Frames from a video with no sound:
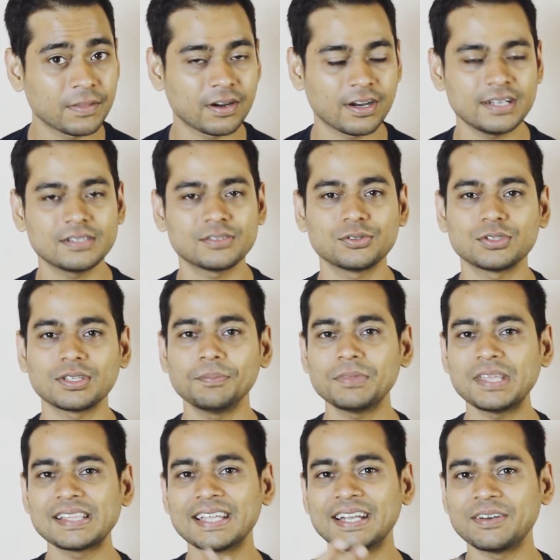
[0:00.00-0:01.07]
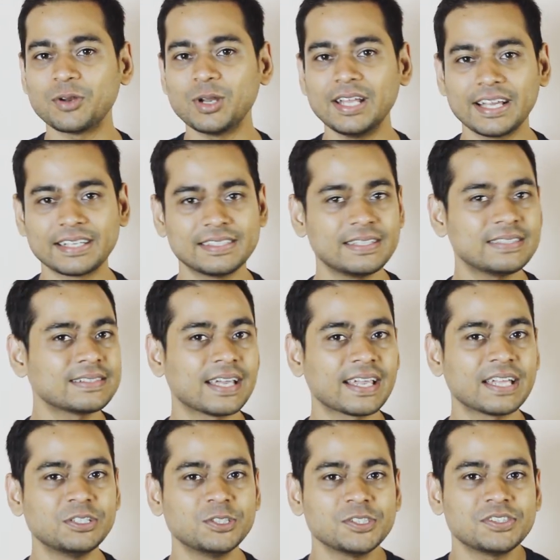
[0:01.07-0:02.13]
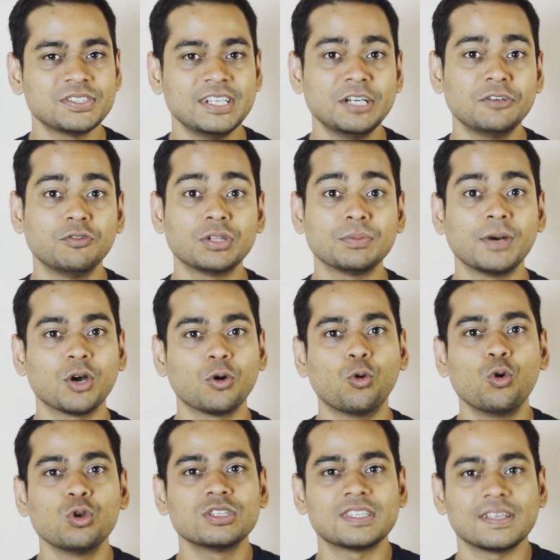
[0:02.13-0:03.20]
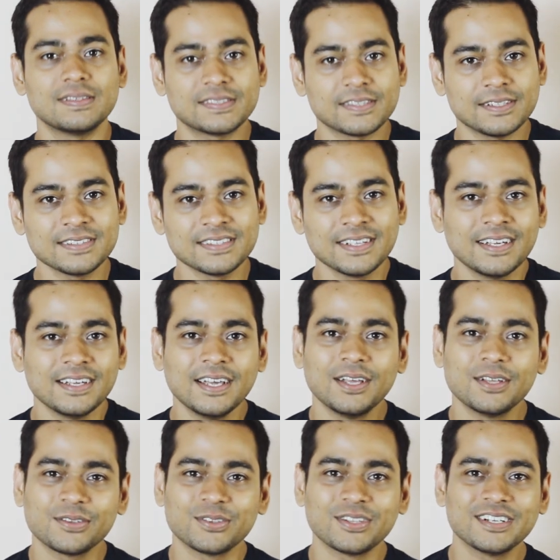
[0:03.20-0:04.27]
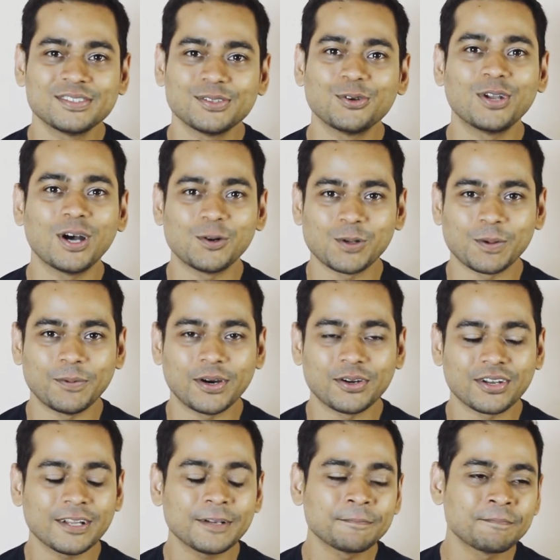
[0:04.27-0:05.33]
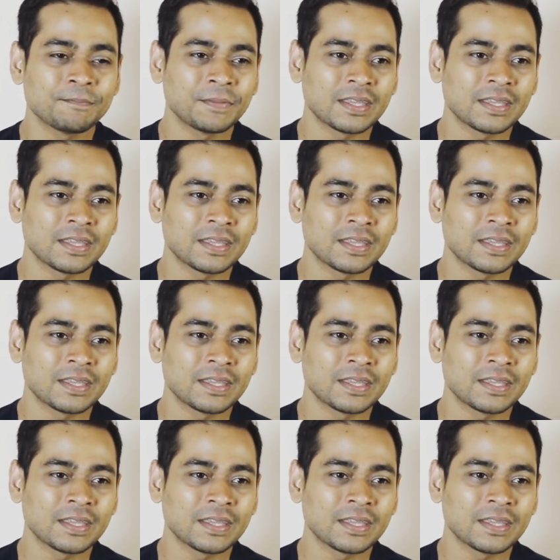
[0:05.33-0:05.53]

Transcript: Right, so something that really exists, I can just see it with my own senses, so there is no doubt about it.